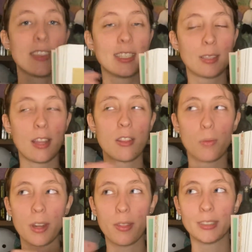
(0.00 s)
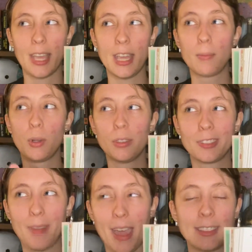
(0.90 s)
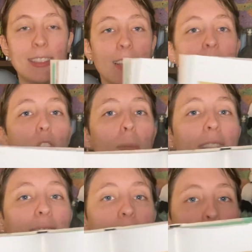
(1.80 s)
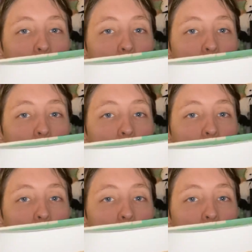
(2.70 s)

this is another one of those animals acting like humans.